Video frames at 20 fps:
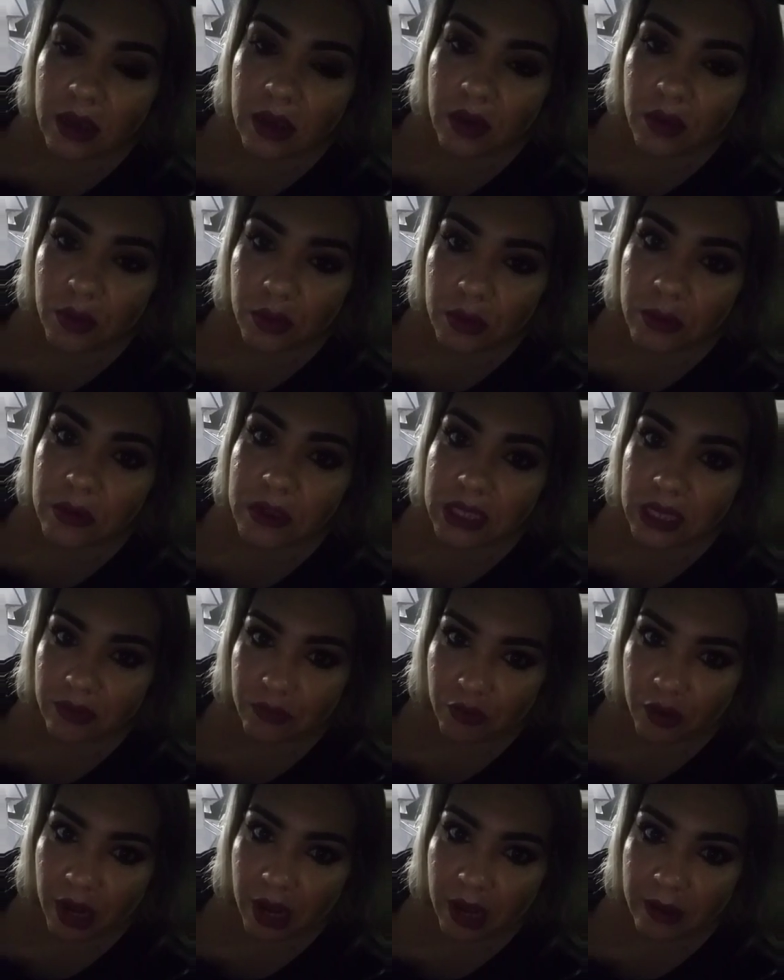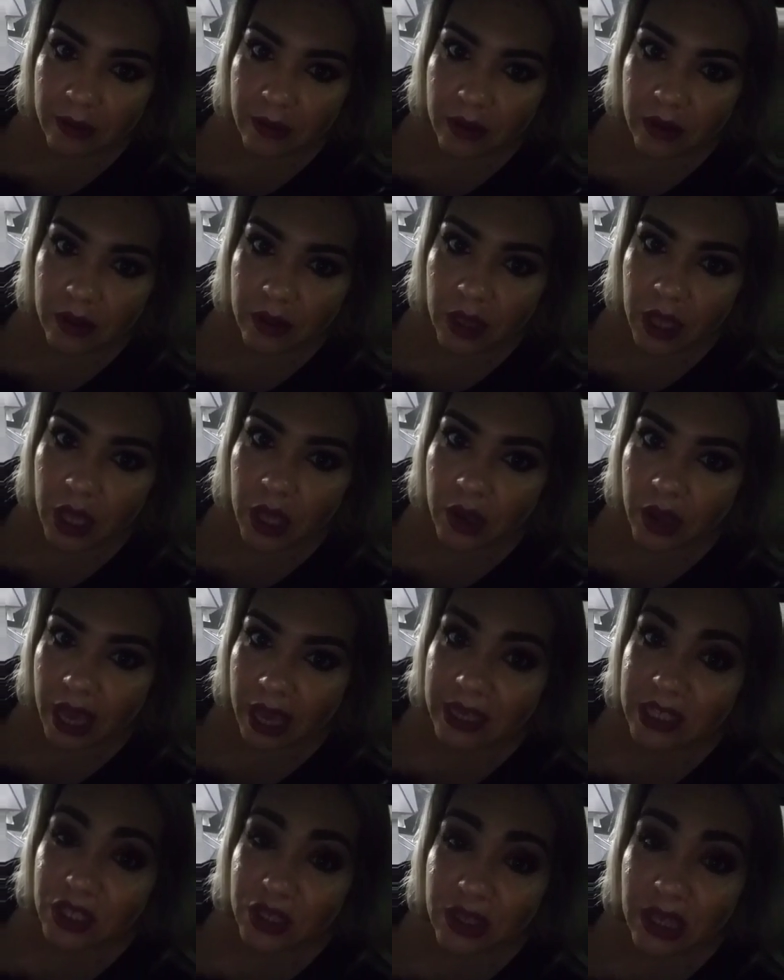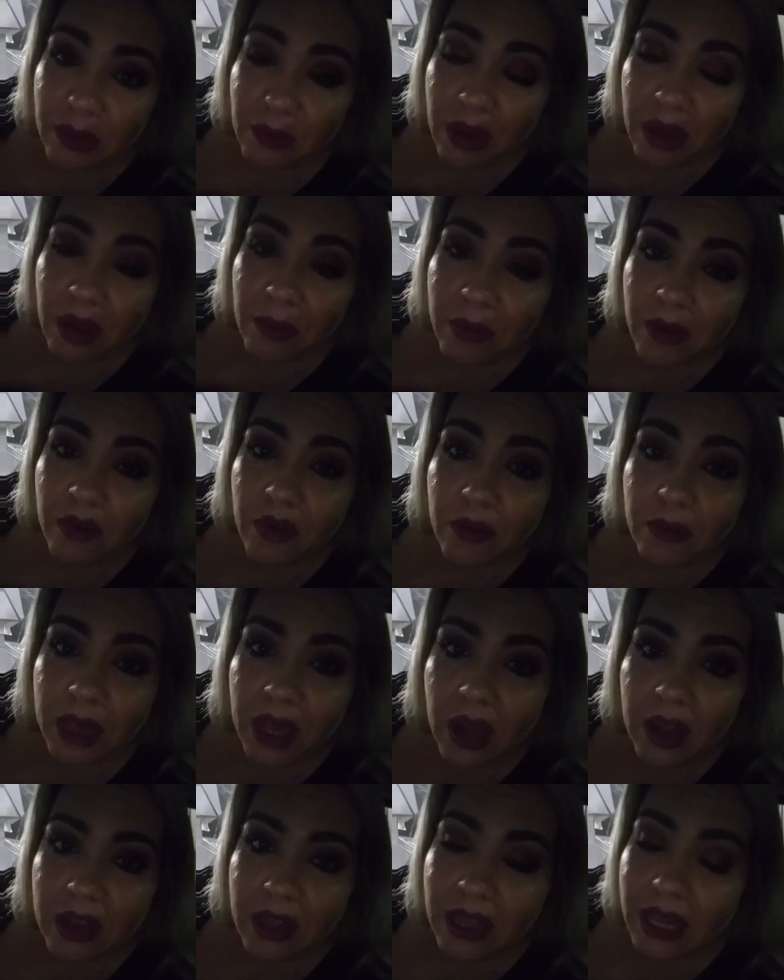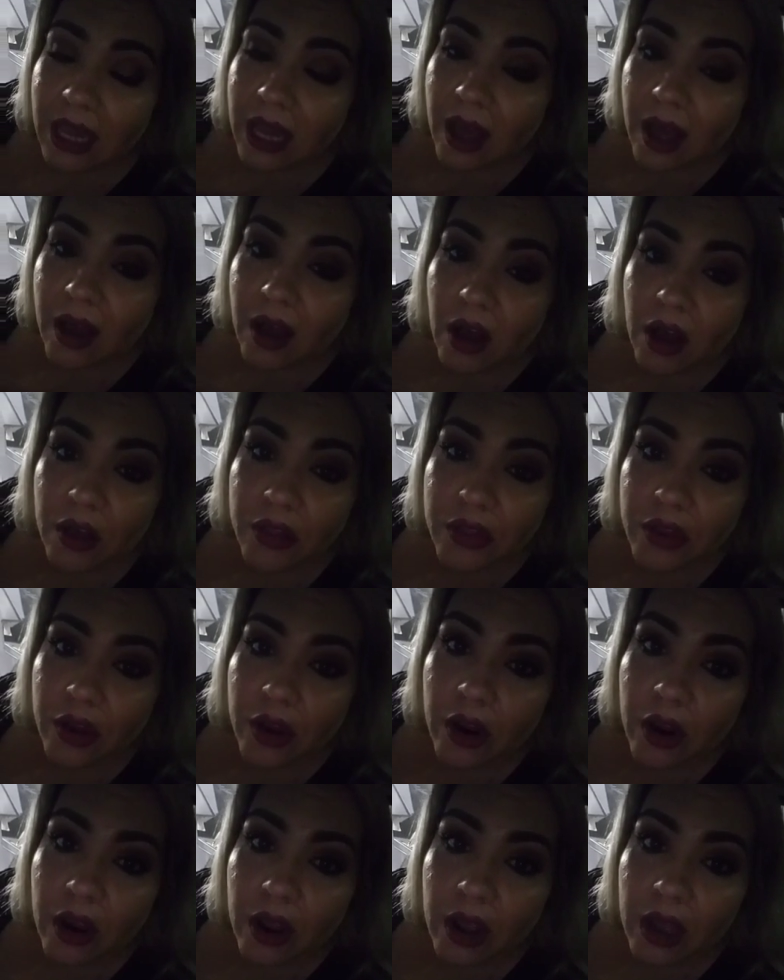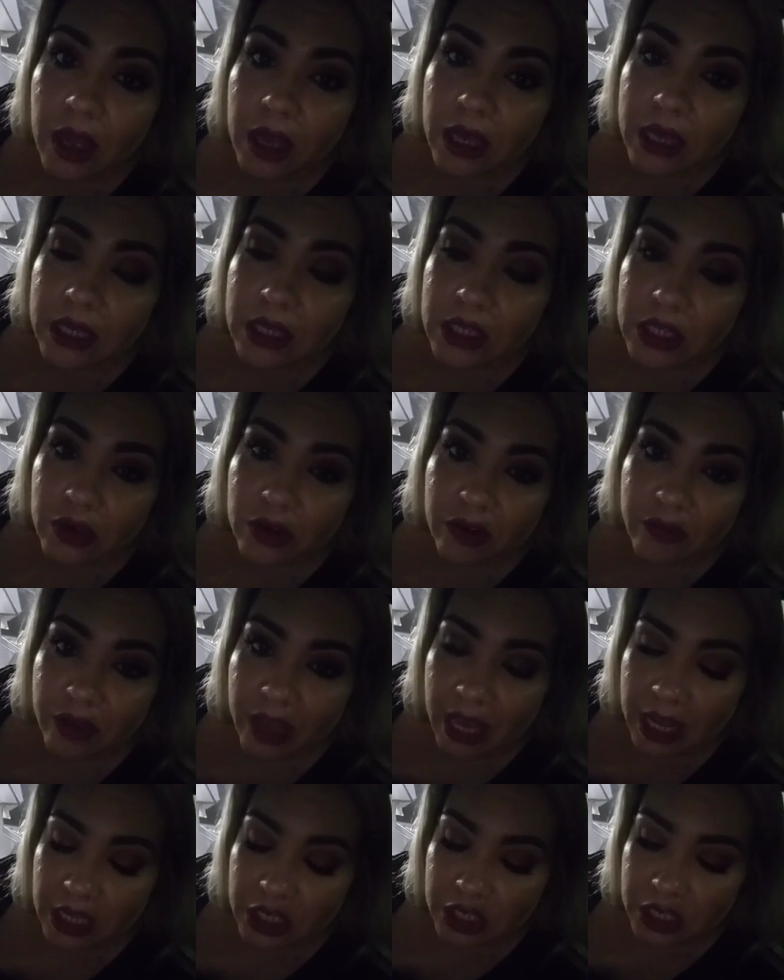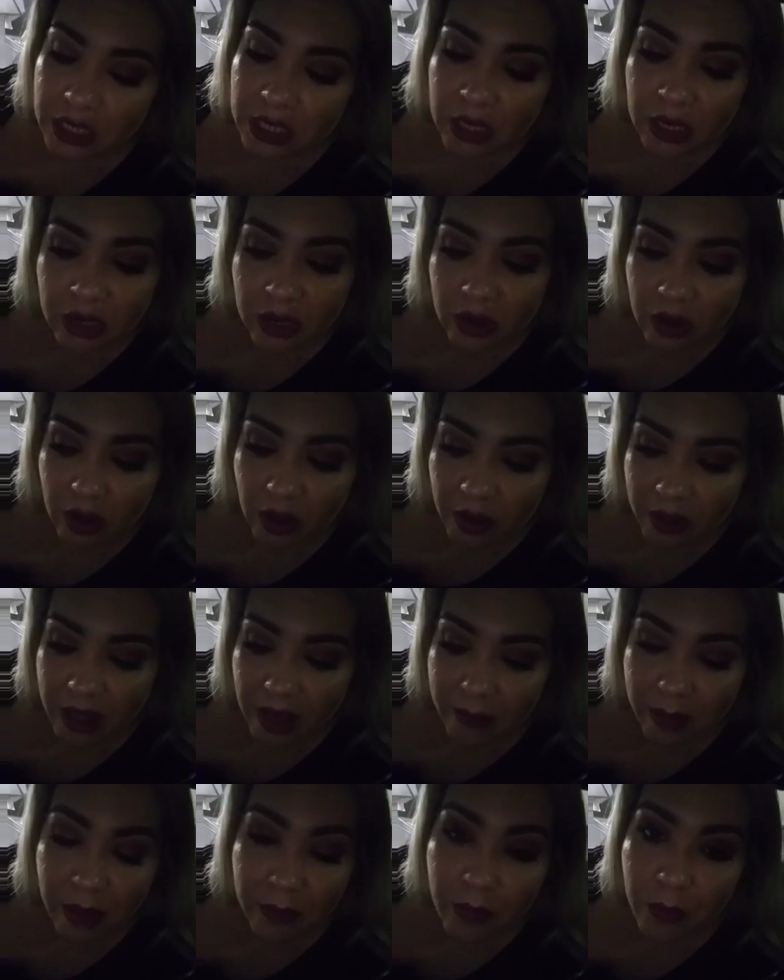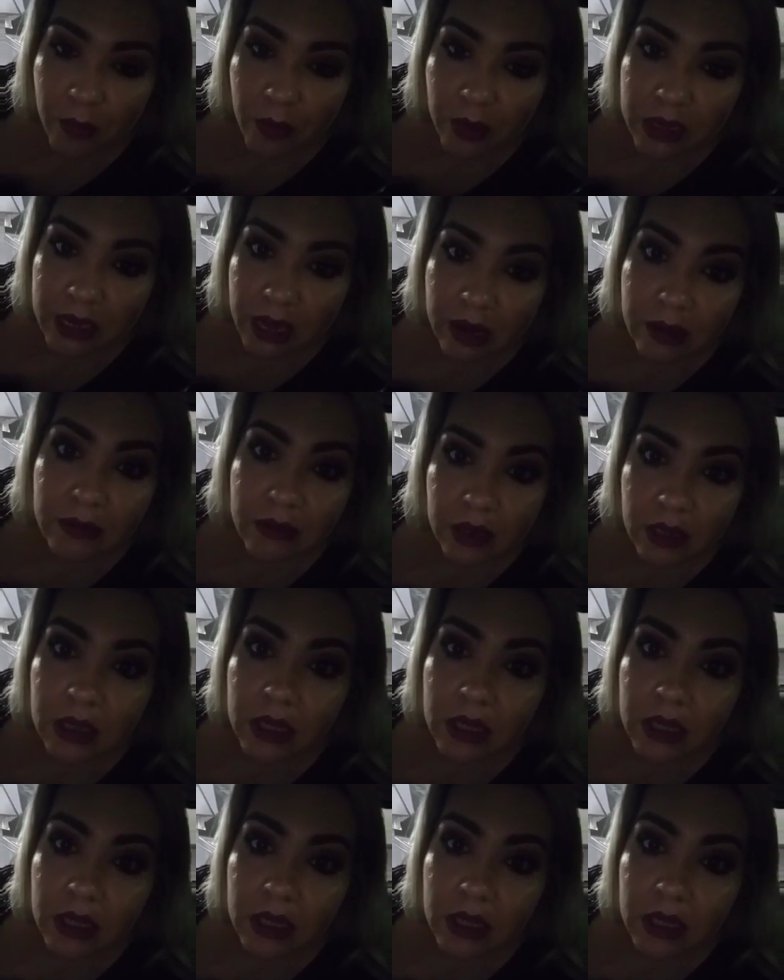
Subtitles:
cruelty-free. Okay, so they went above and beyond and they got all their certification and all that paperwork done.